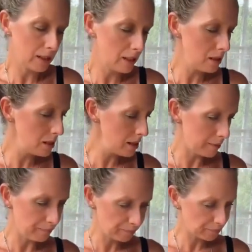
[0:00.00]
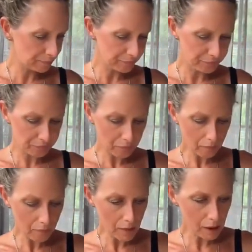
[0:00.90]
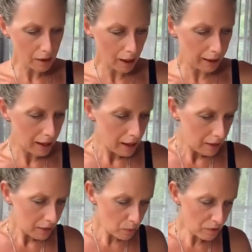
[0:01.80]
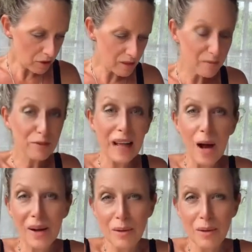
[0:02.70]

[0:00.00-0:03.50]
clean the teeth. Okay, then we've got some flower.